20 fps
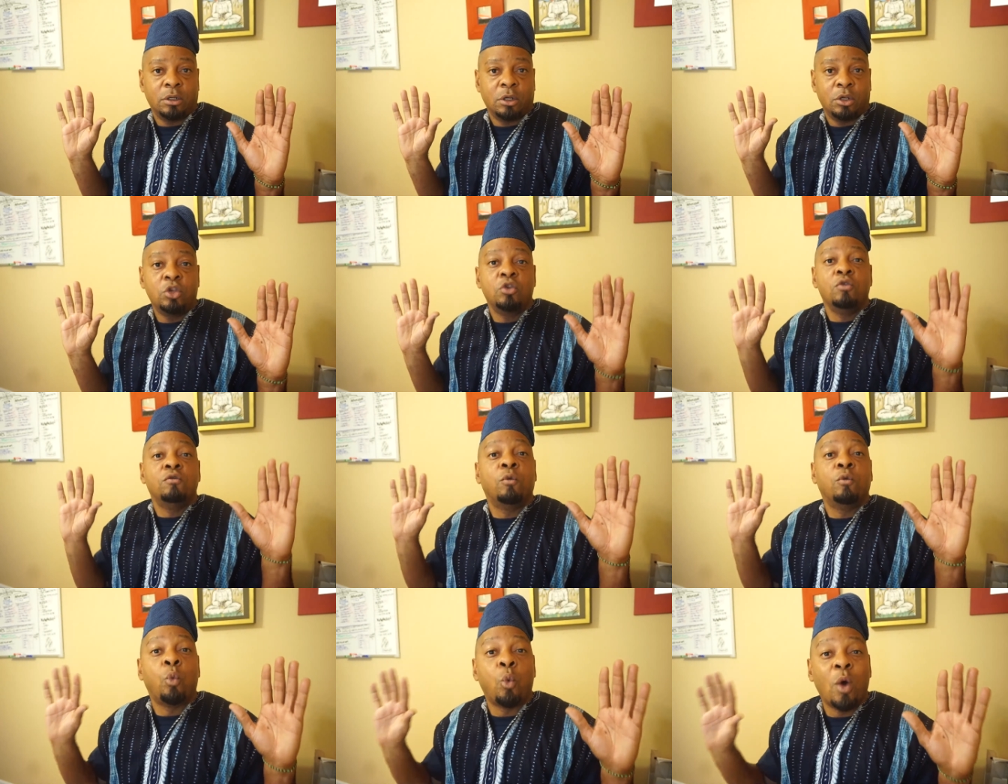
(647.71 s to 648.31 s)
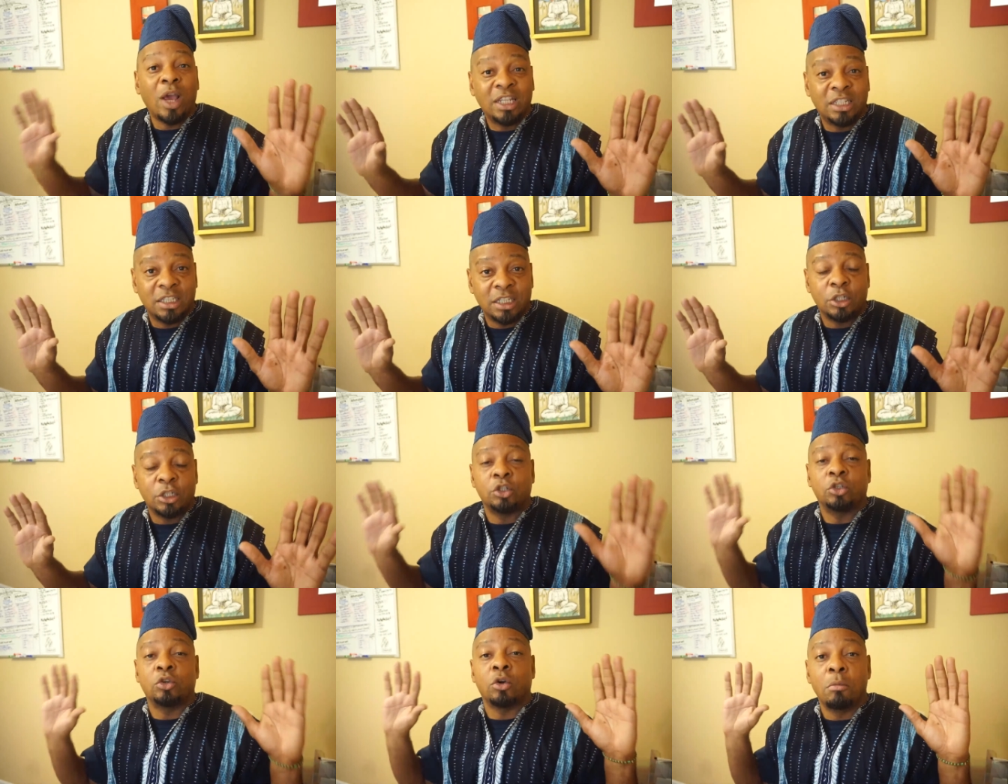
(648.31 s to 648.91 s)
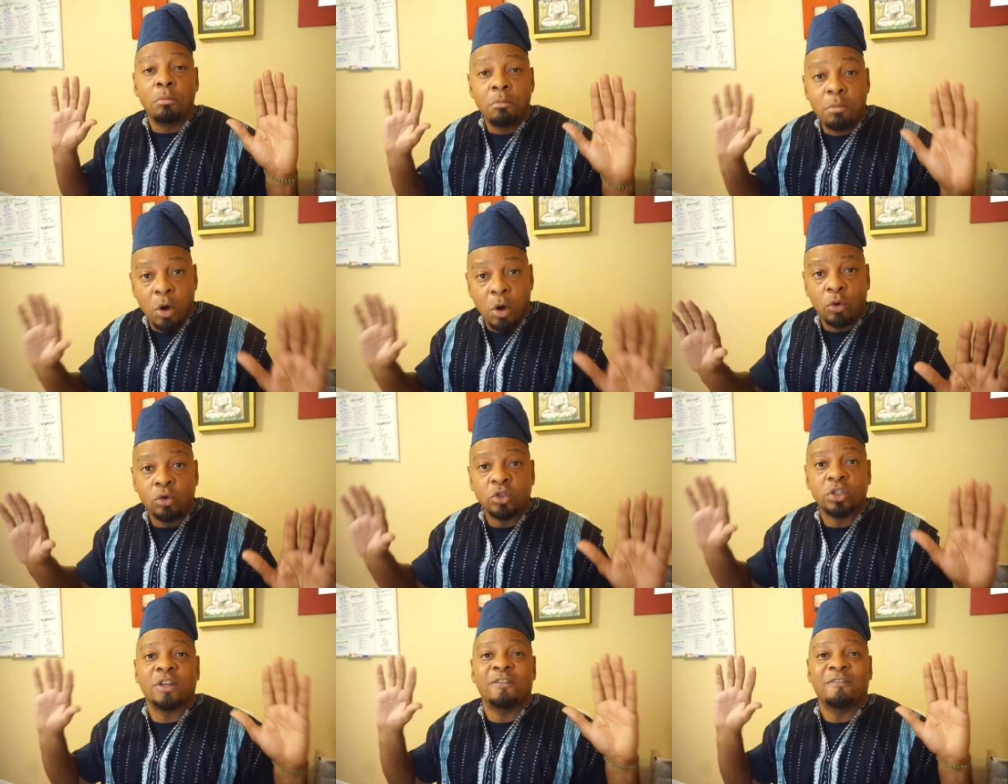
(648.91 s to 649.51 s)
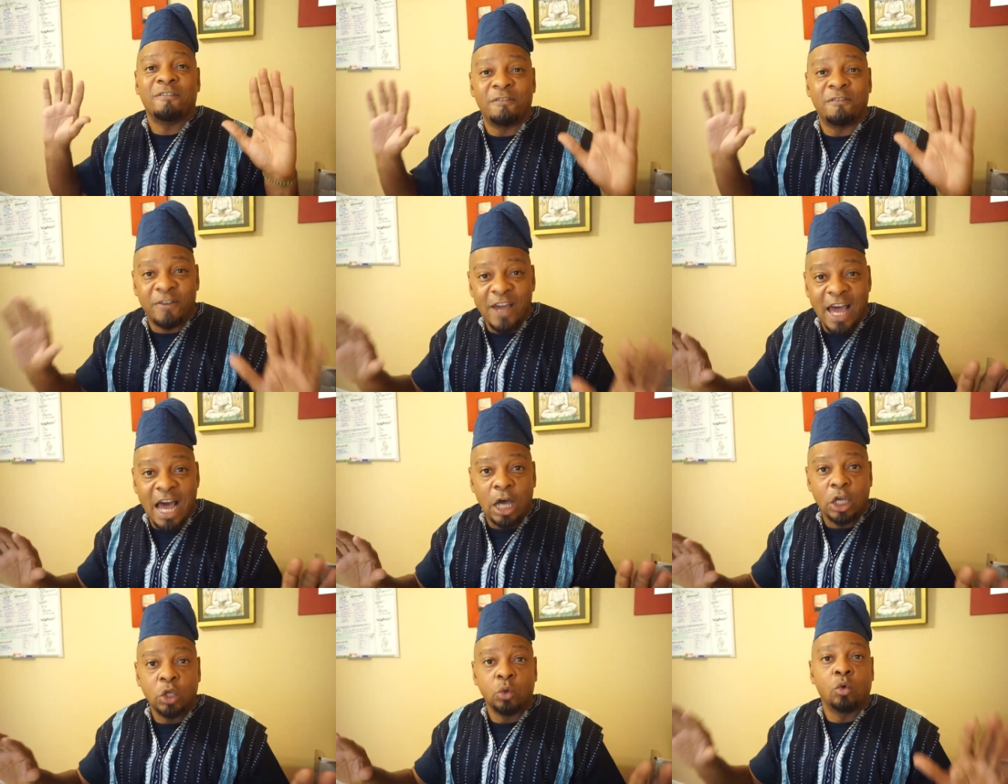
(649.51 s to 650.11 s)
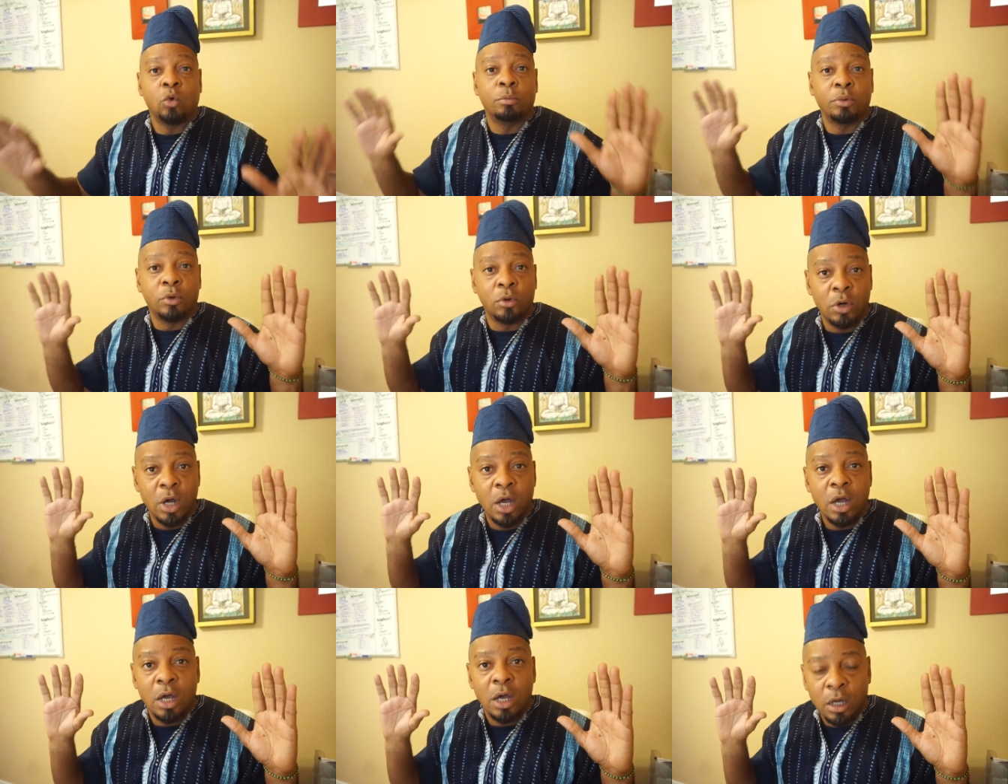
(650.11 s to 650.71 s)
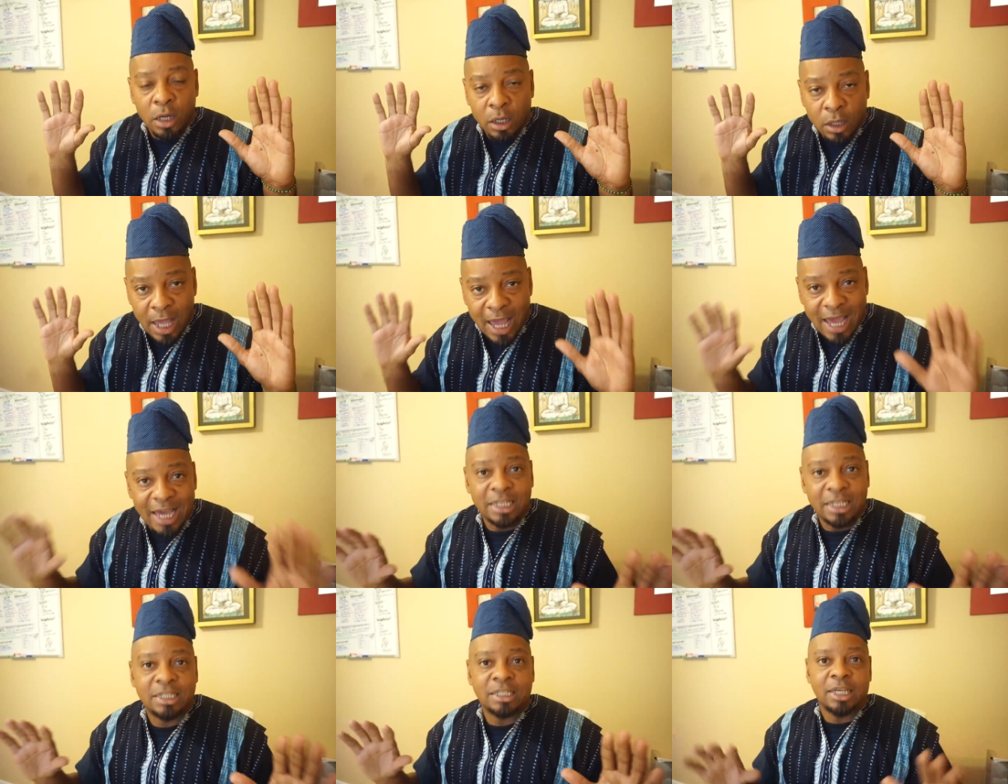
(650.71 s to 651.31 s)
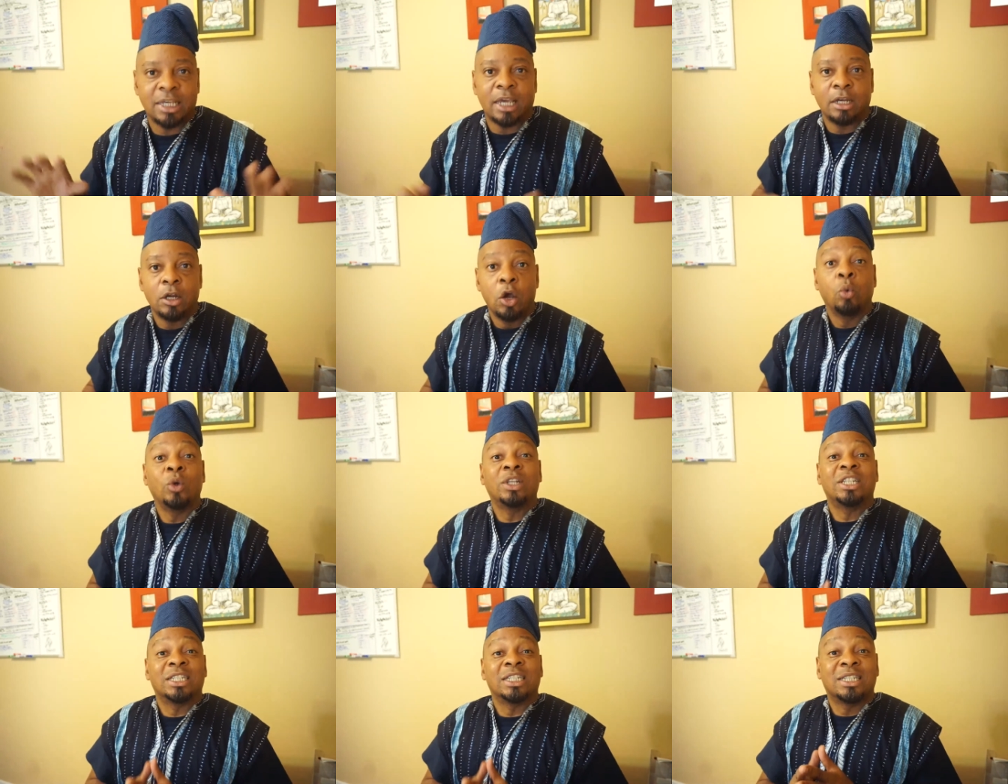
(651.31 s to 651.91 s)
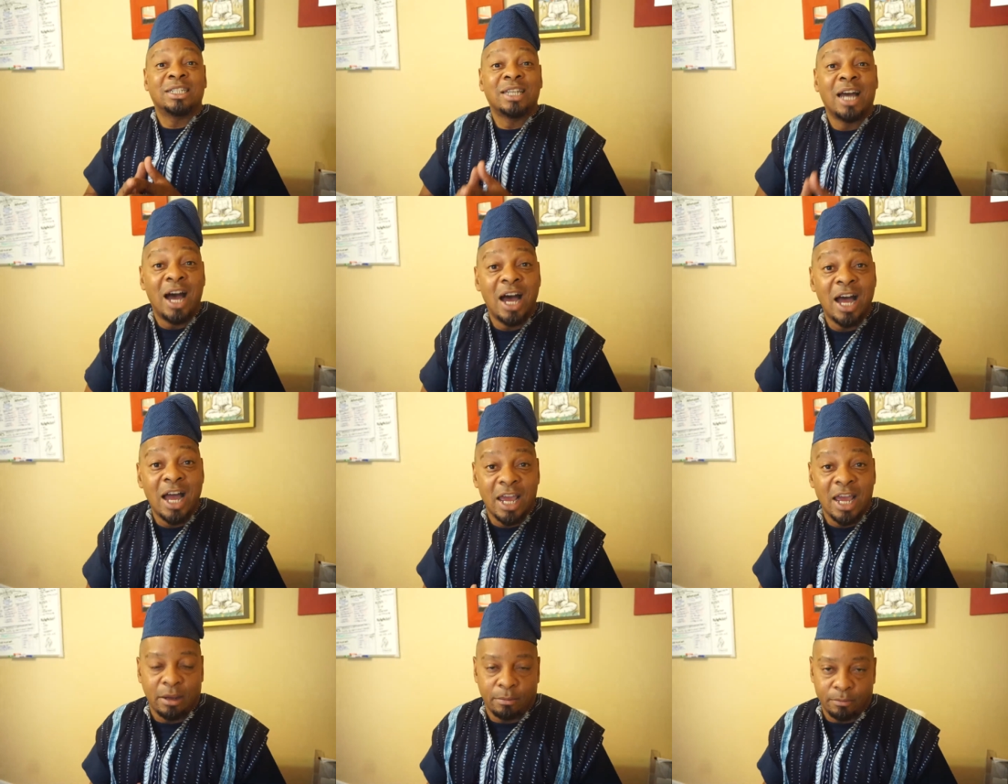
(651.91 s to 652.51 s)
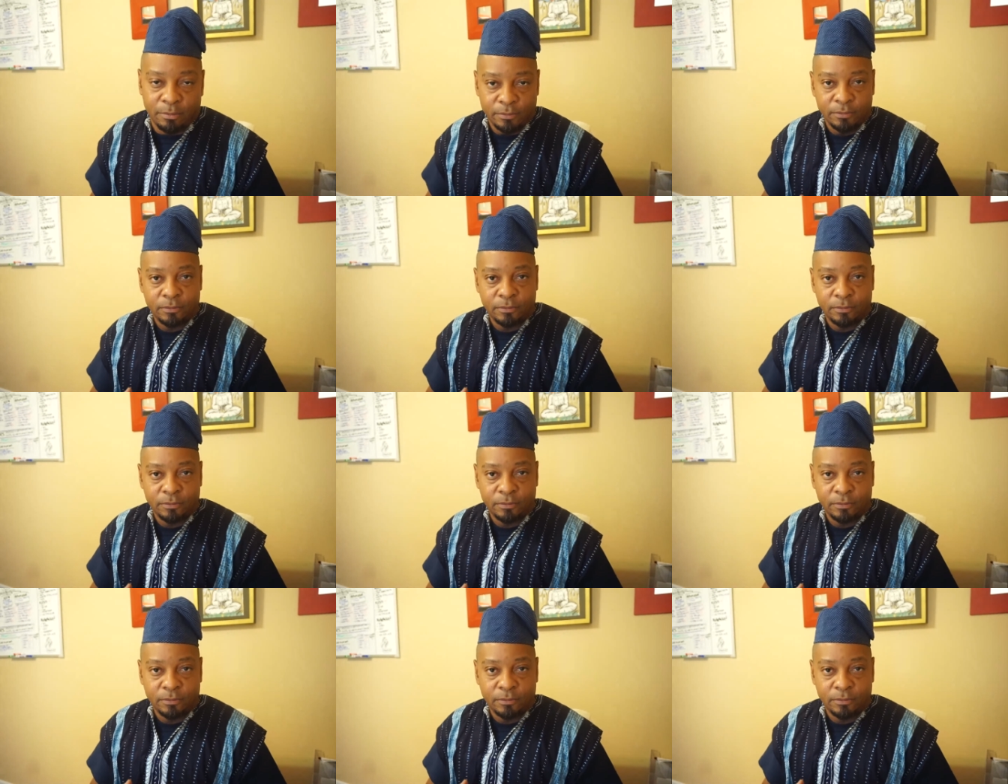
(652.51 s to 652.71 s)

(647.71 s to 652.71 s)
You've wasted your most valuable asset, which is time.